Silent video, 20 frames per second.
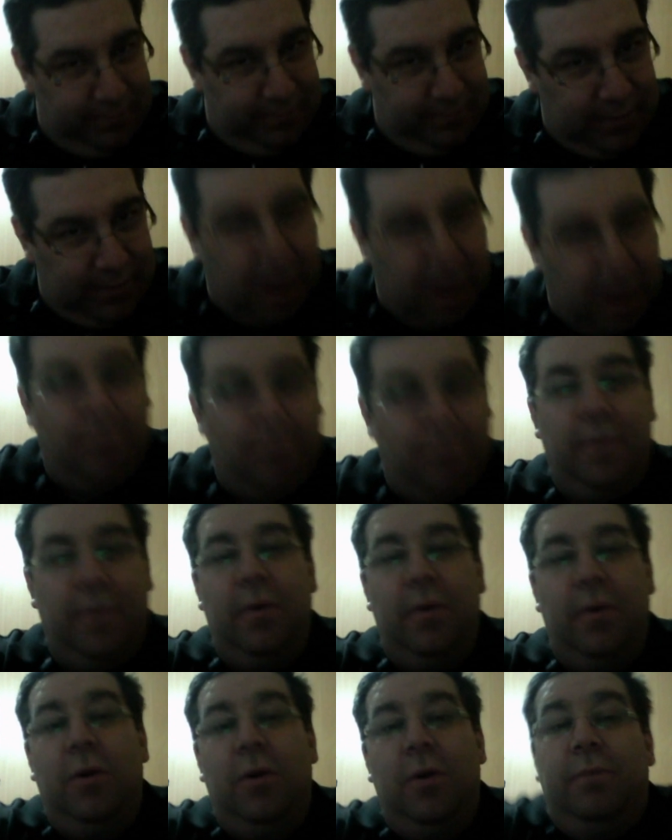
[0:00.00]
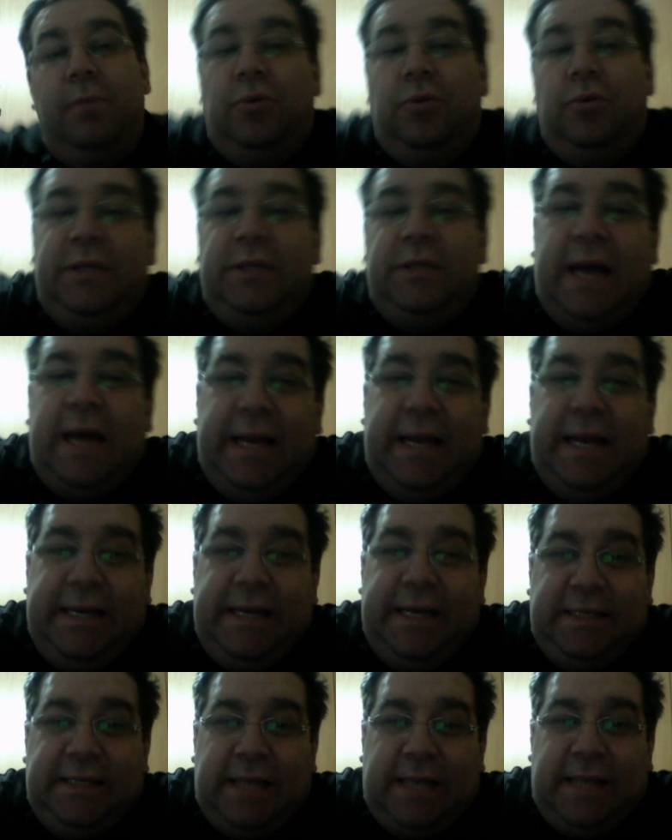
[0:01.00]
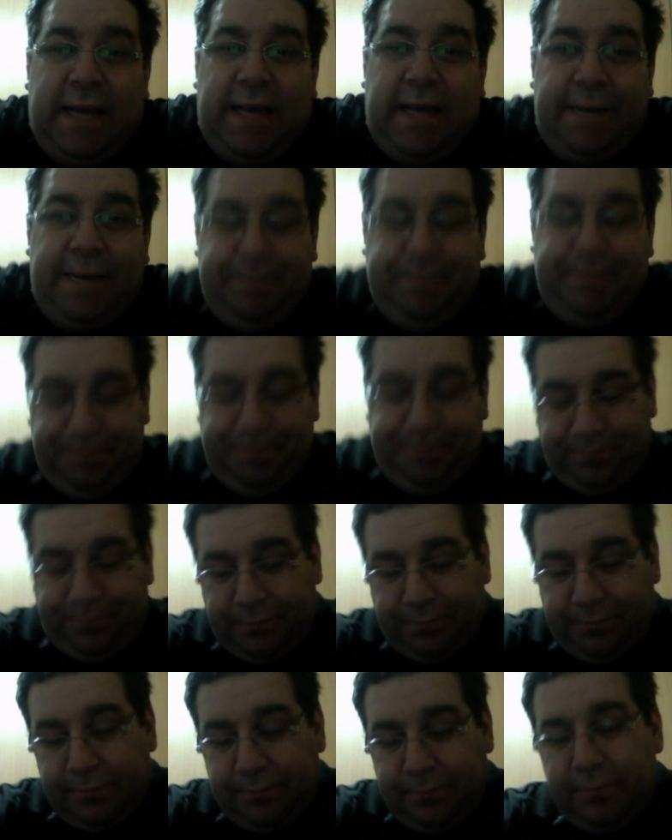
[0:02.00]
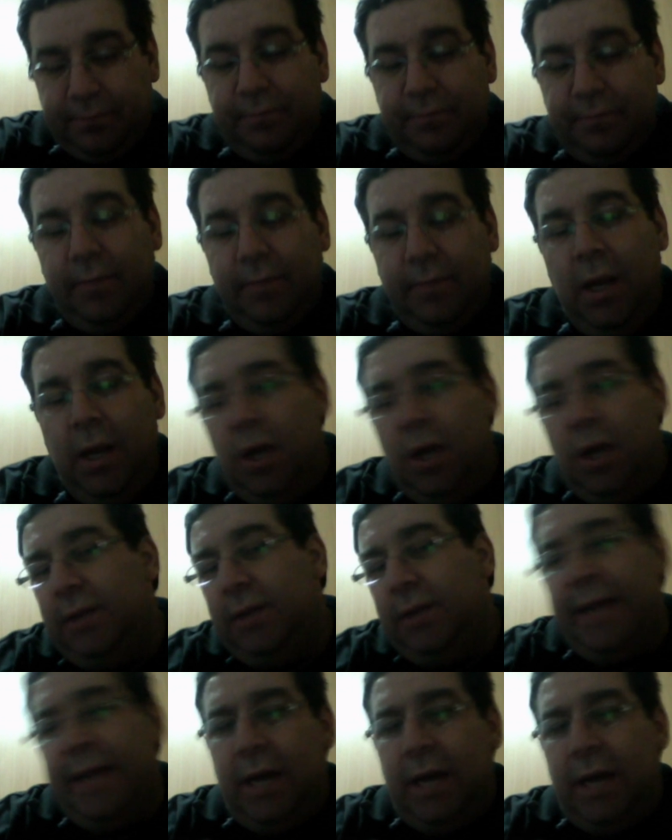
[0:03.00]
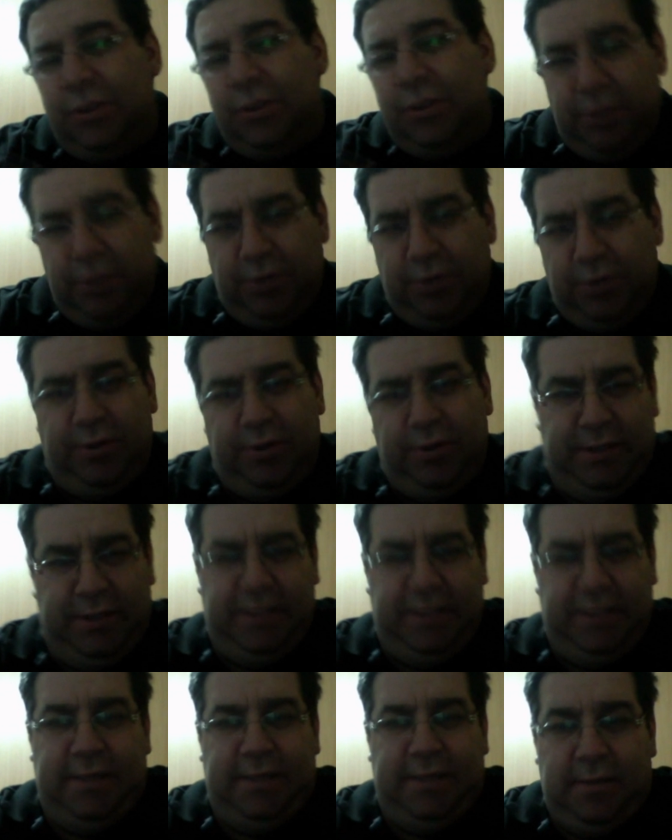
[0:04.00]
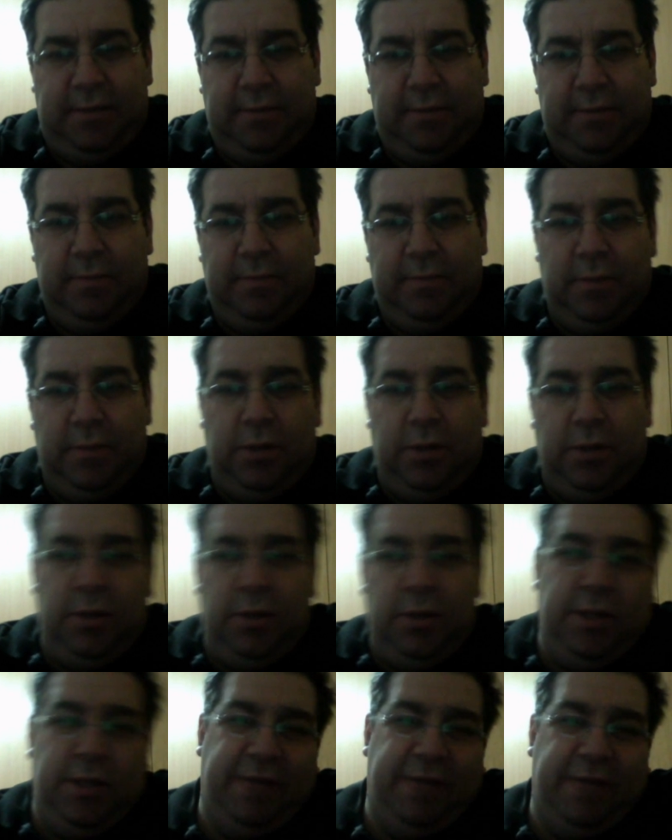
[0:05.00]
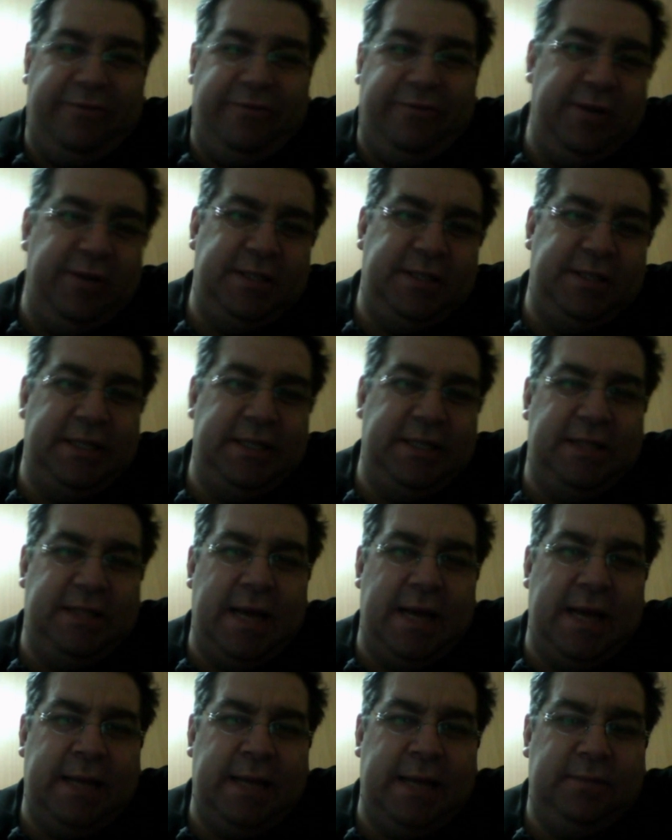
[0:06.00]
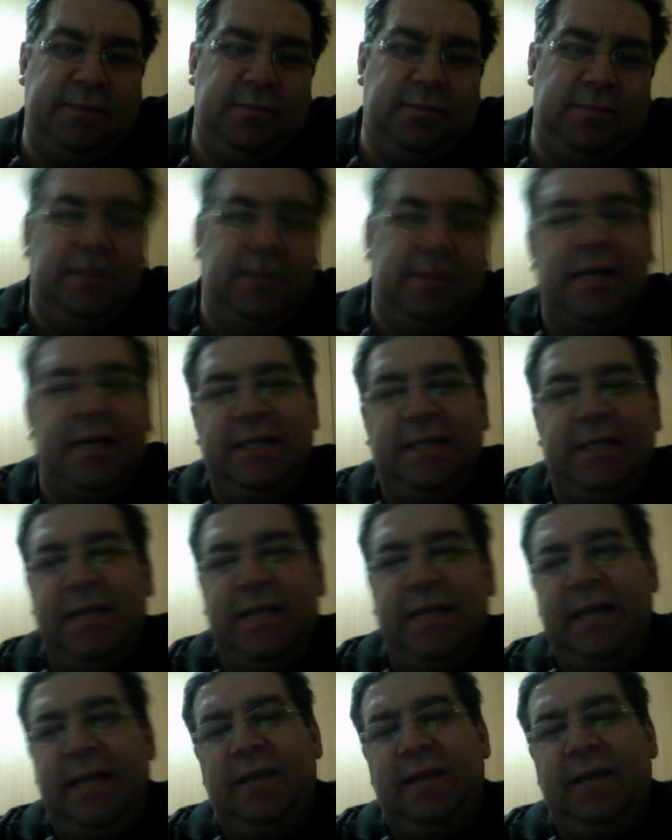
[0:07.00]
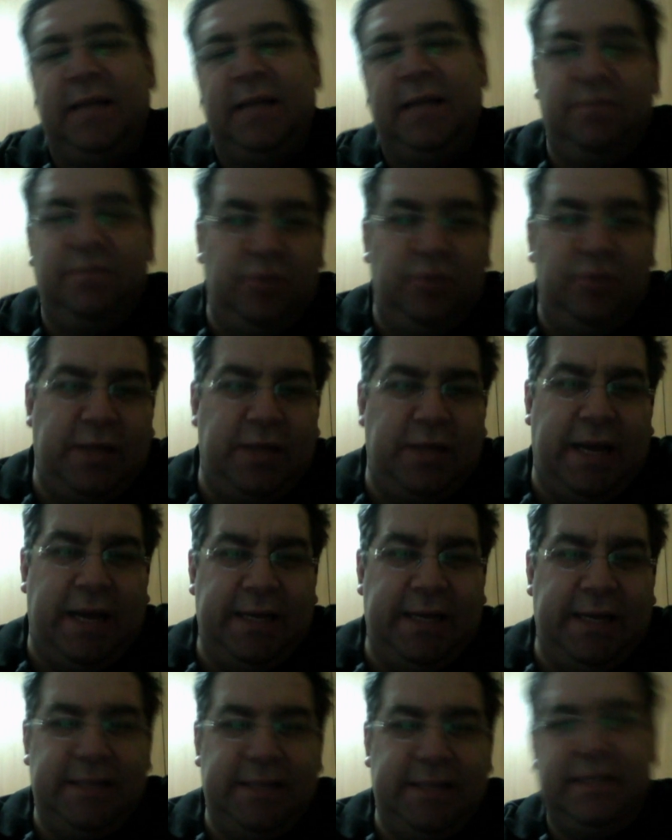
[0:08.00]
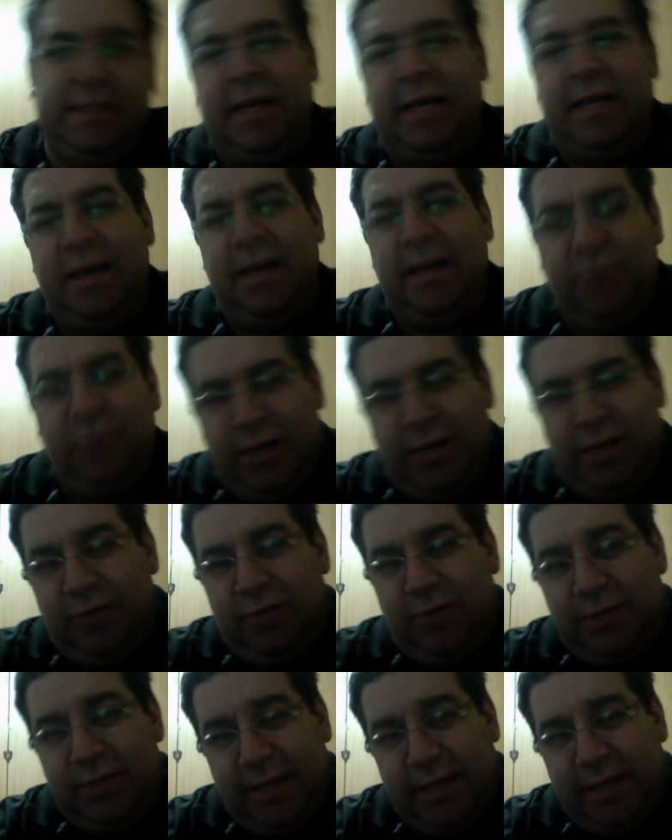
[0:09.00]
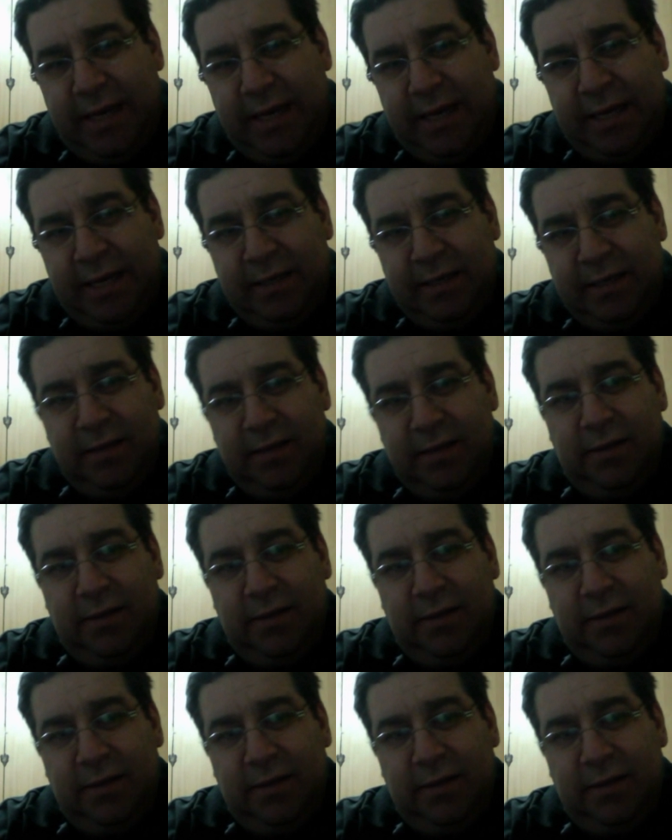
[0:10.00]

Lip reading: Now, Musa alayhi salam, there are two stories here. The first is that they say that Musa alayhi salam, when he was a kid,